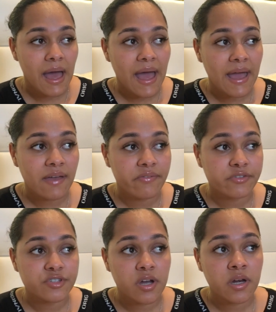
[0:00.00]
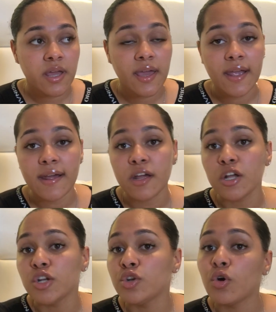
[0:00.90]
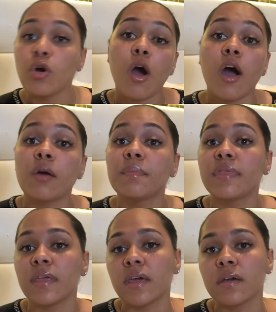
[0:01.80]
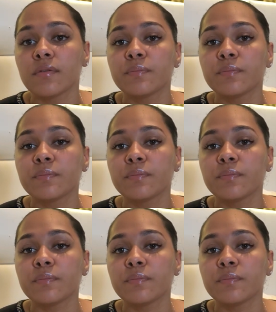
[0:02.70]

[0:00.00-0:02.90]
I've done a no carb thing.